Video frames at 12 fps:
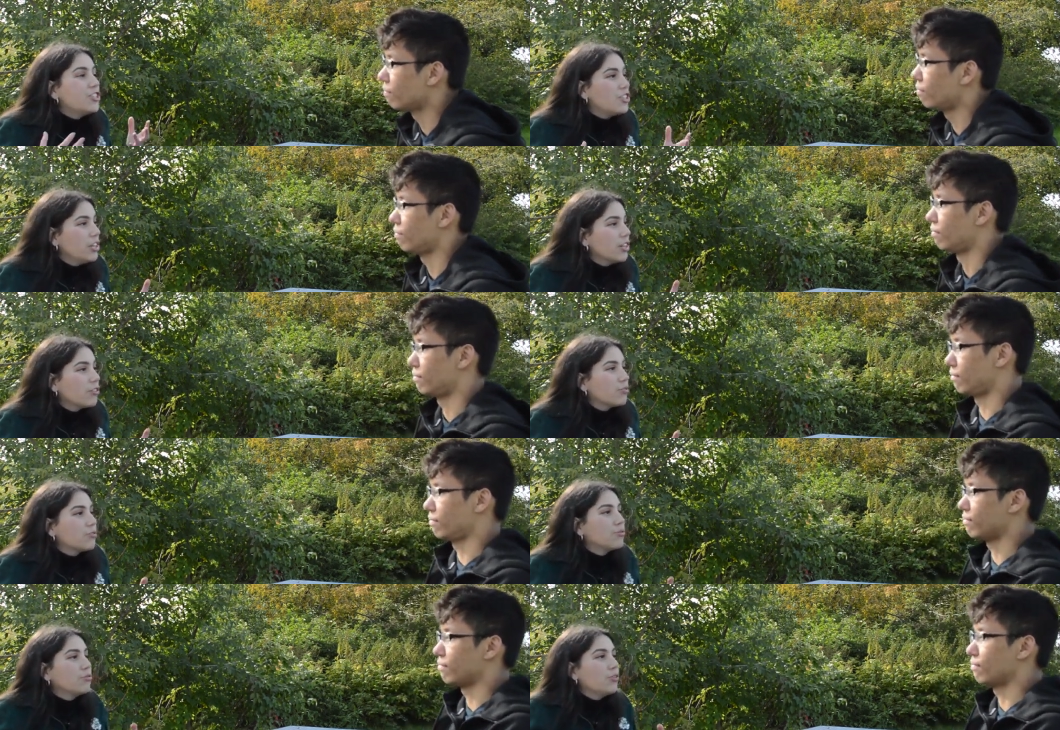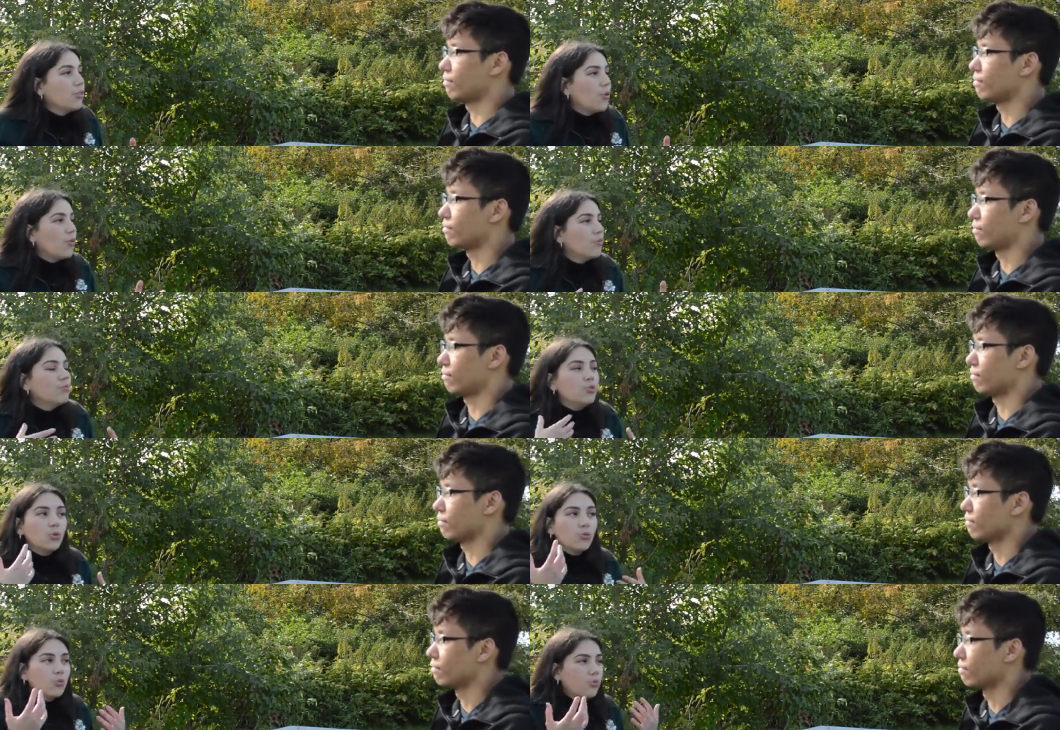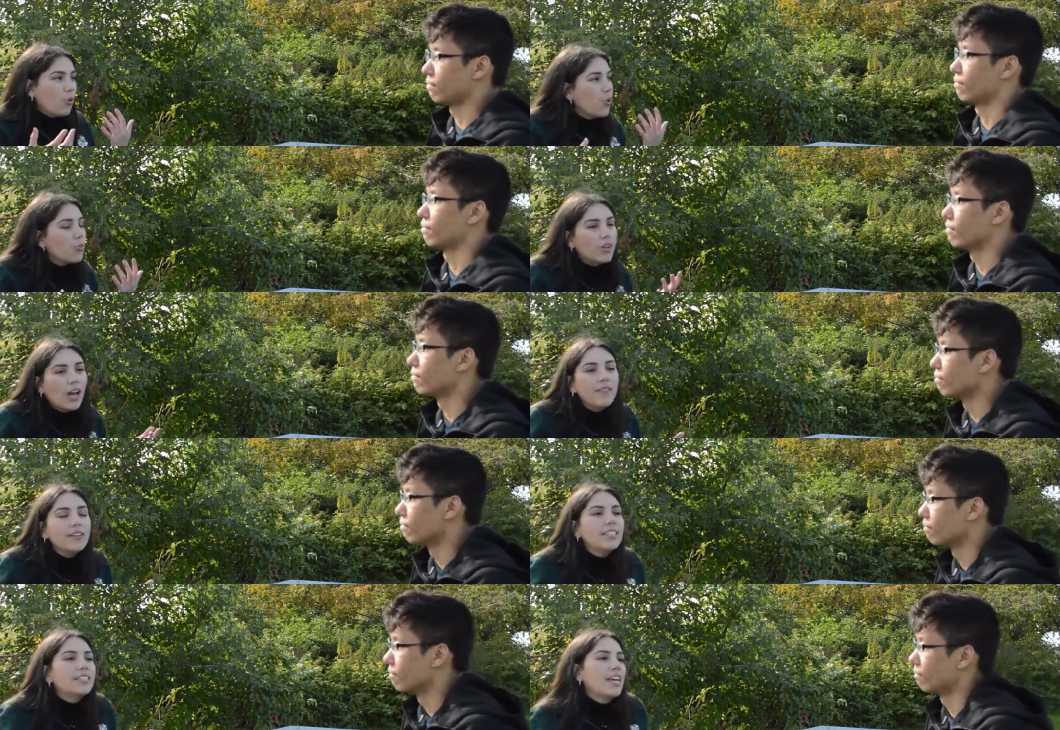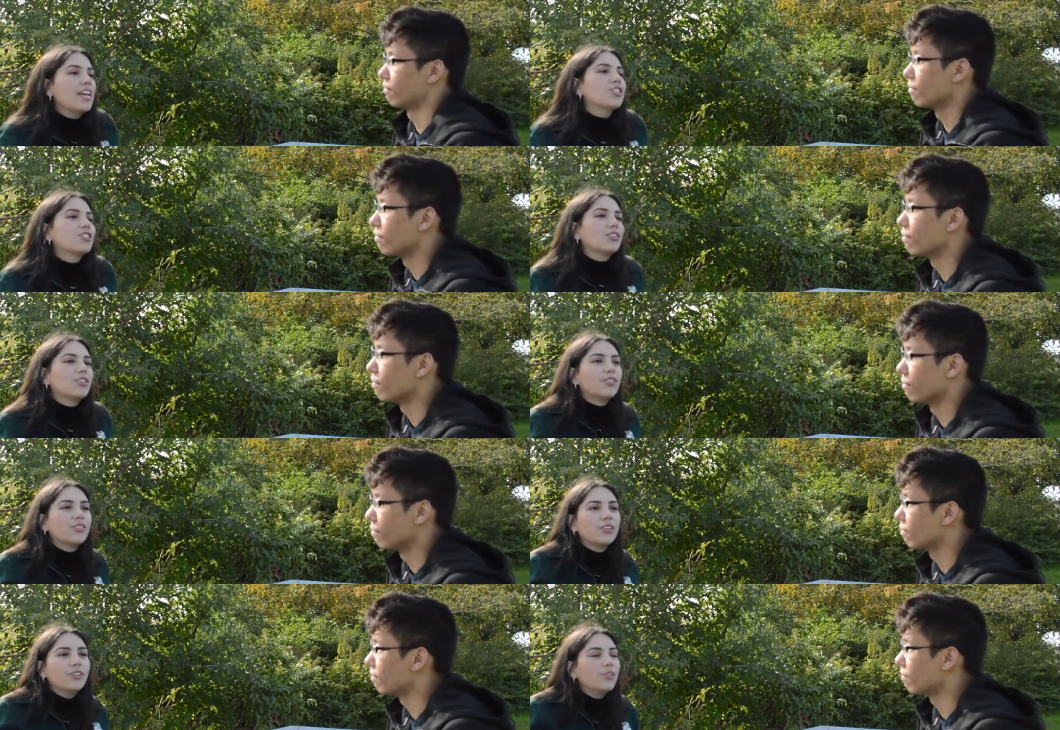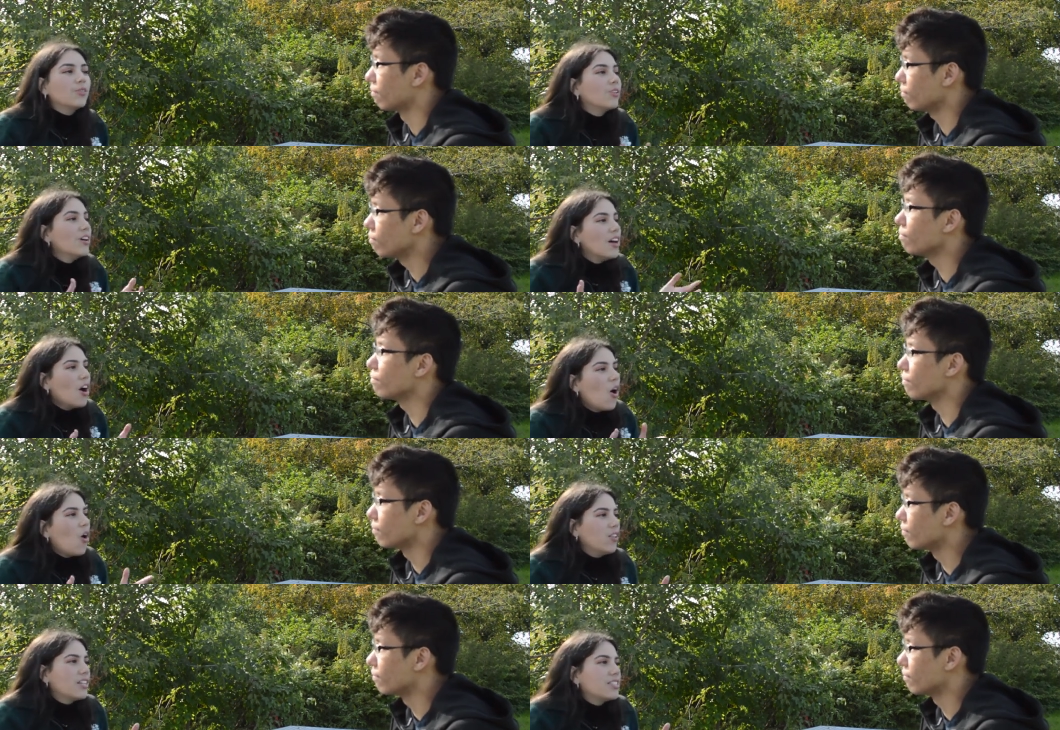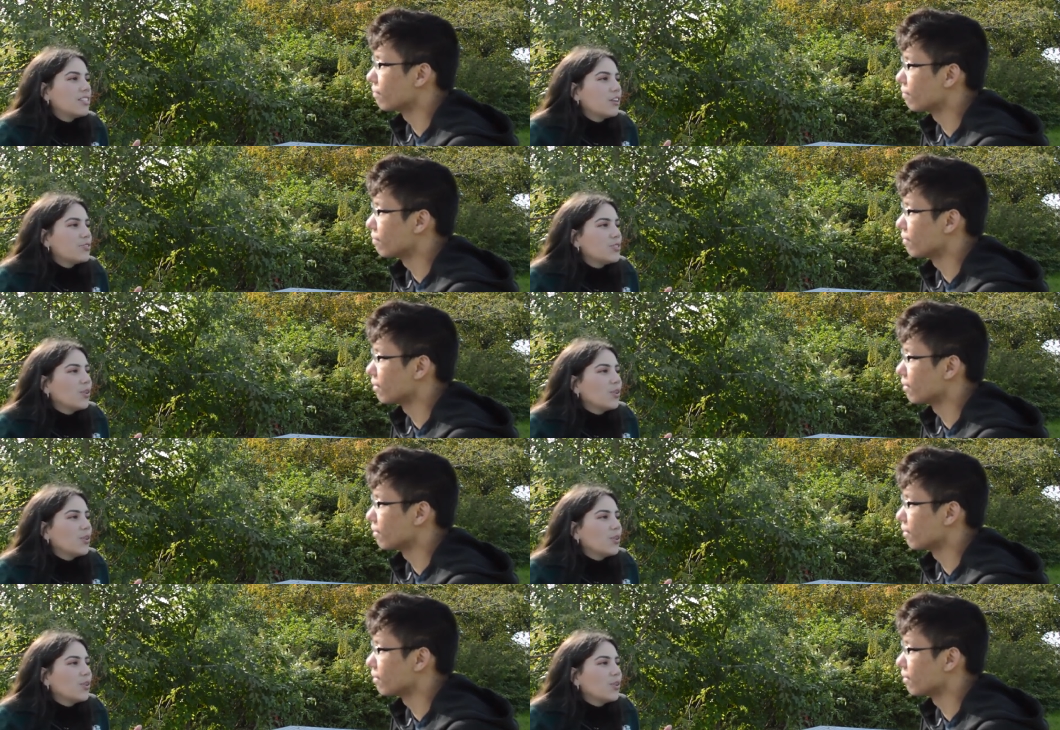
Speaker 1: engineers to do road rehabilitation or all that stuff.